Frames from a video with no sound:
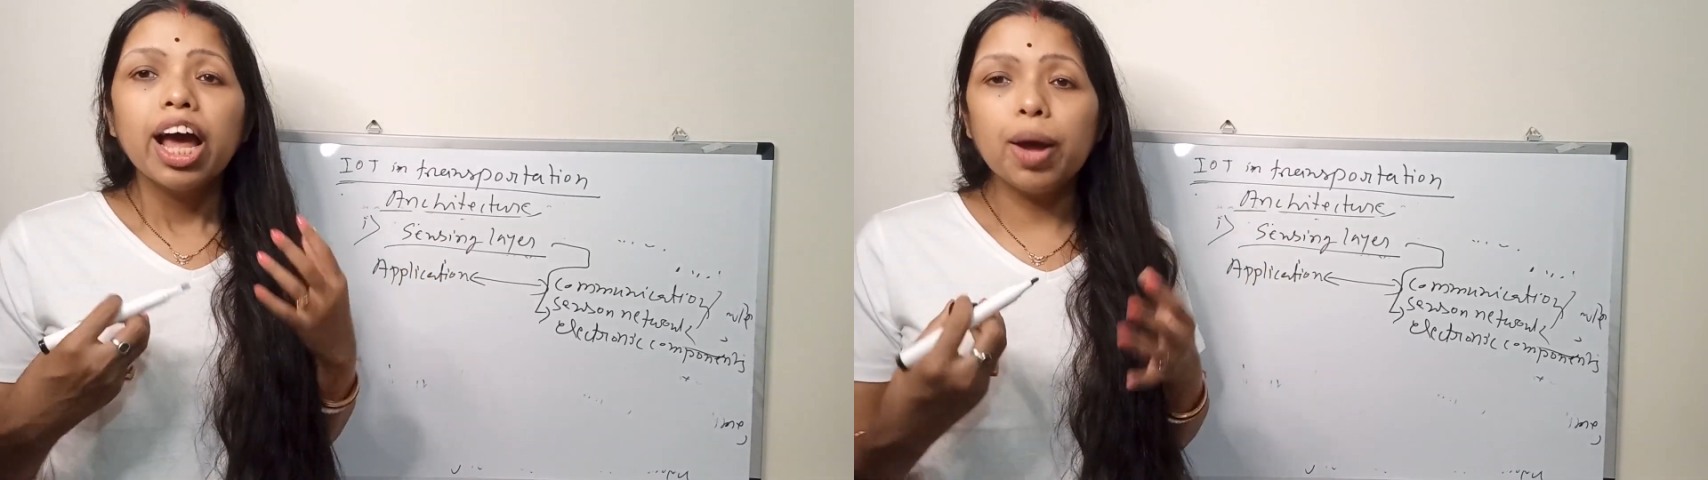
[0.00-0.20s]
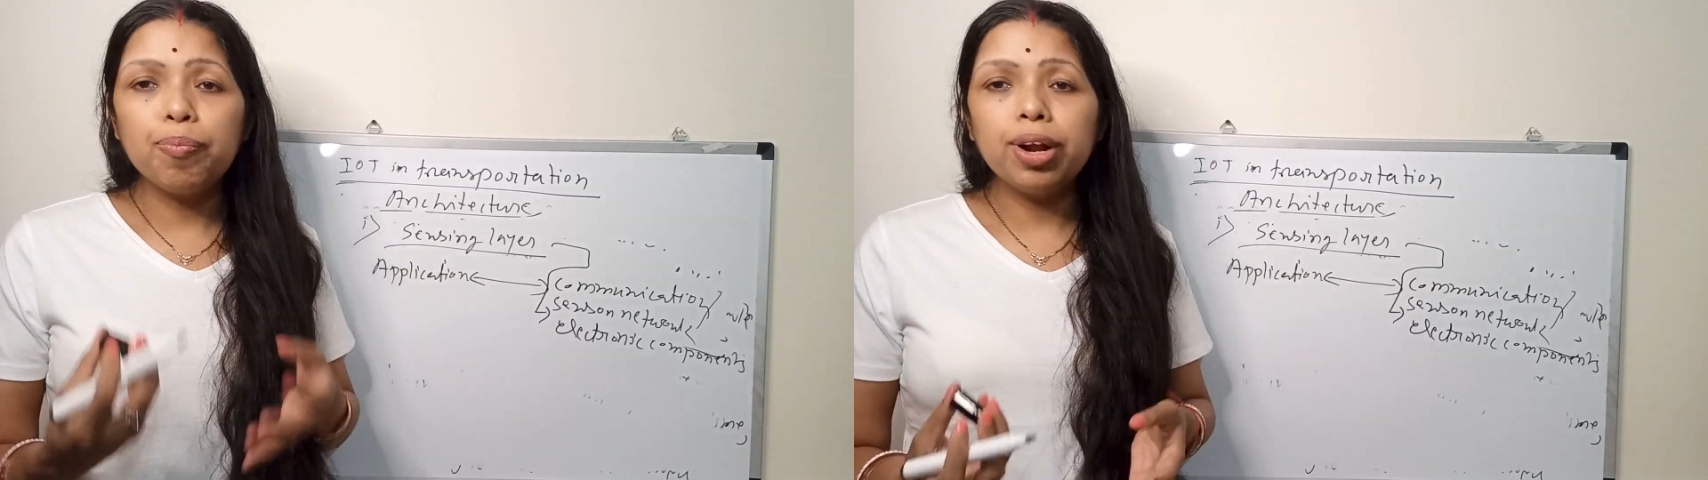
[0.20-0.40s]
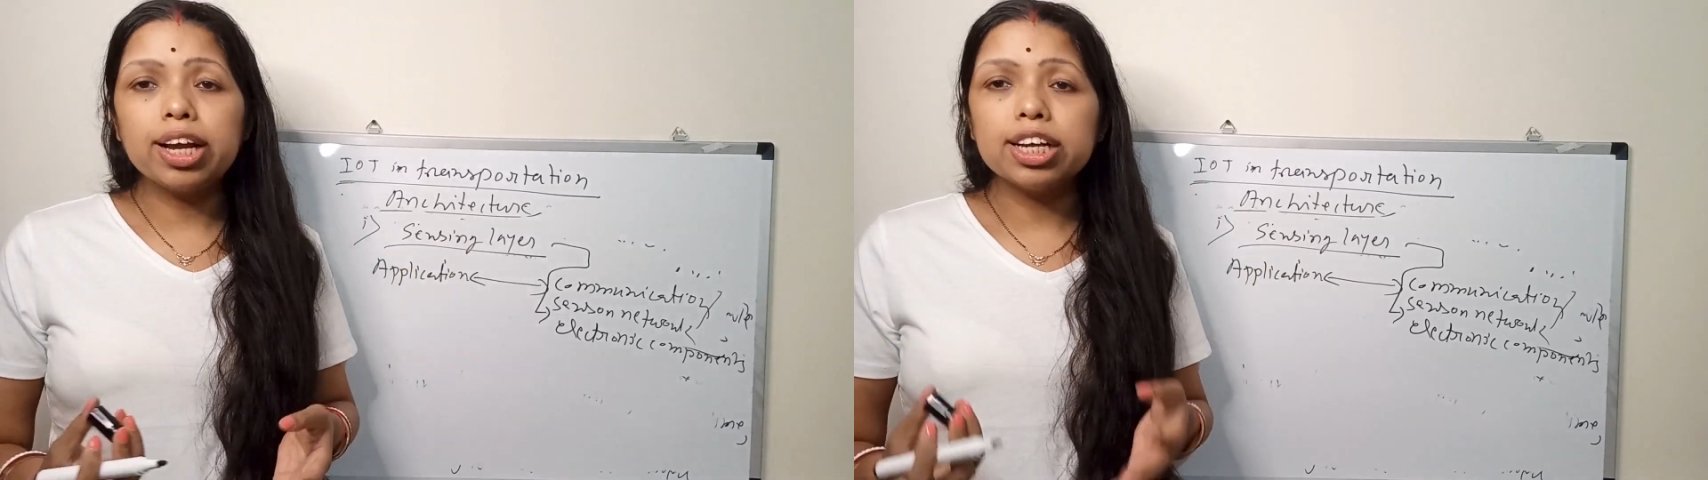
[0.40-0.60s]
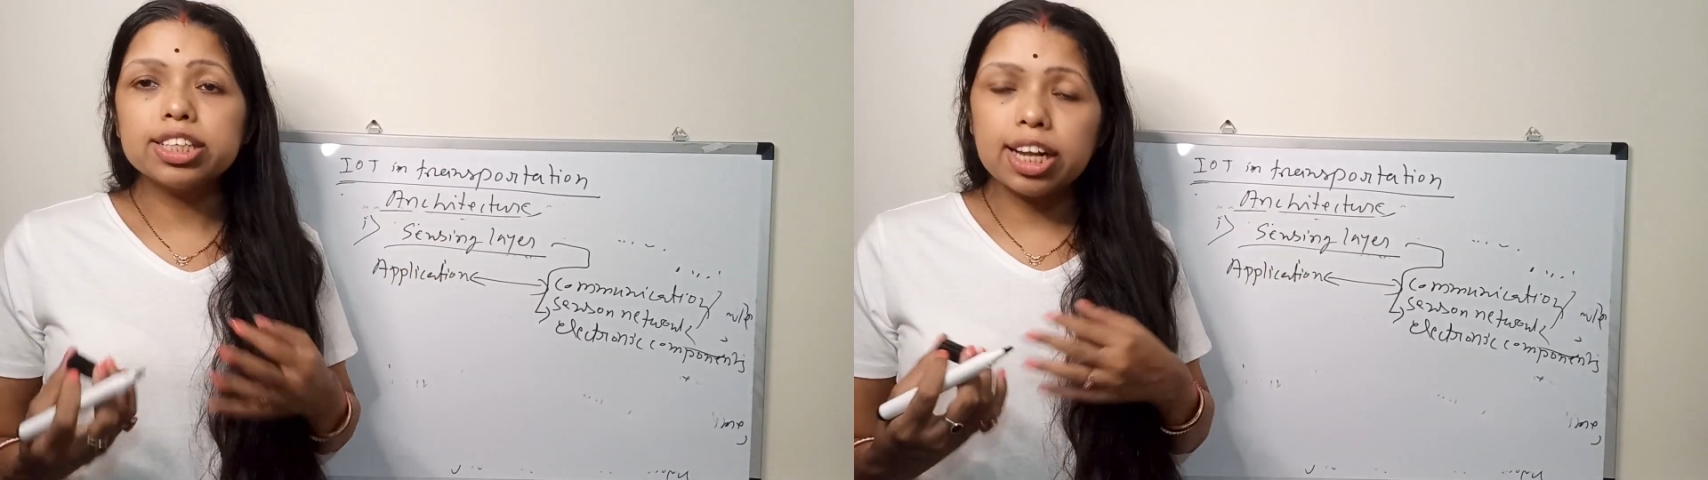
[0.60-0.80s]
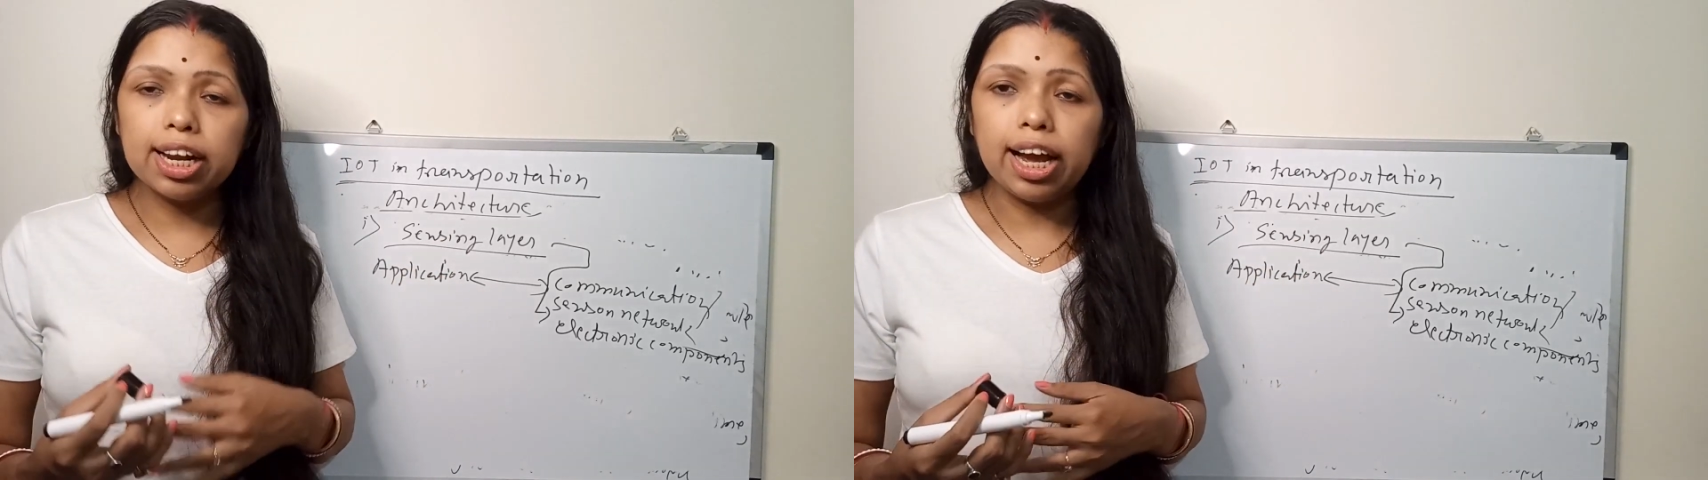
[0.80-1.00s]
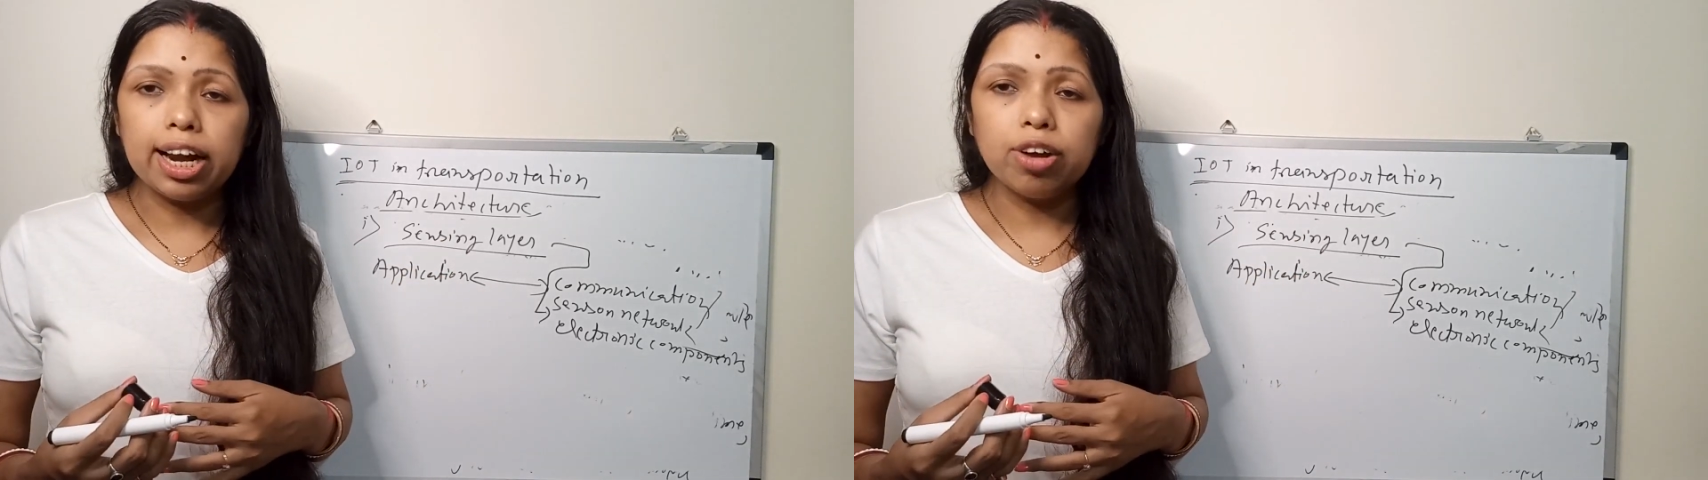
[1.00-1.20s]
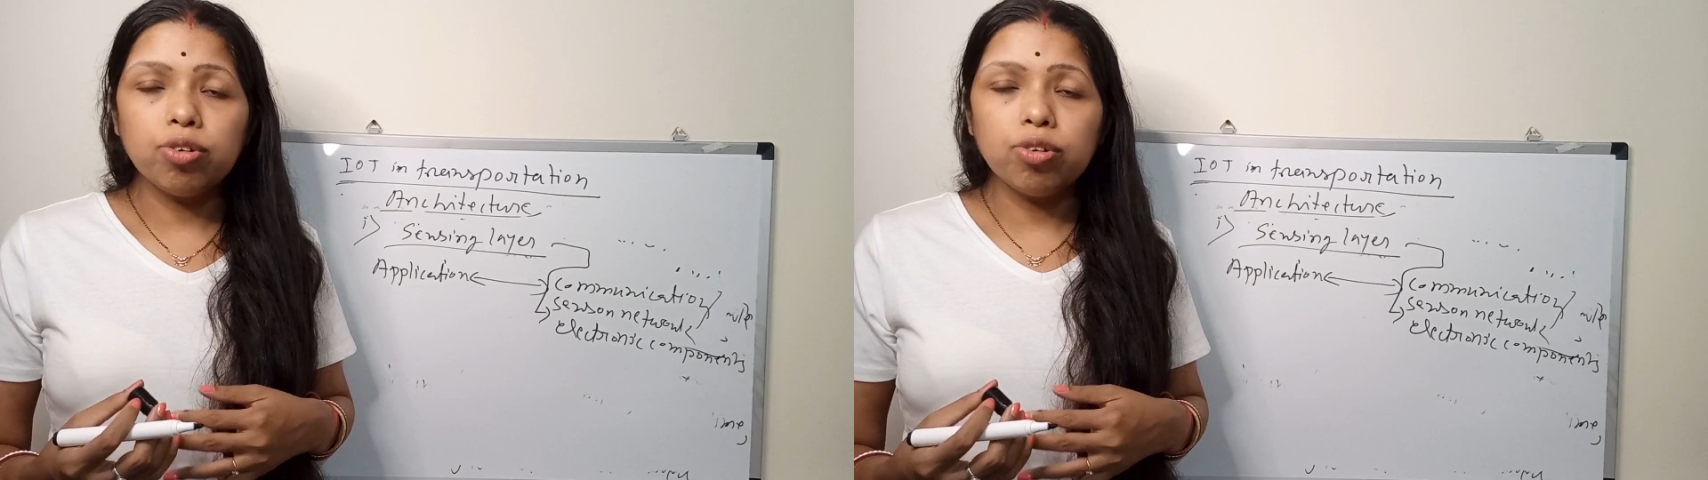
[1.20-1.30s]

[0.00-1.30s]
application layer.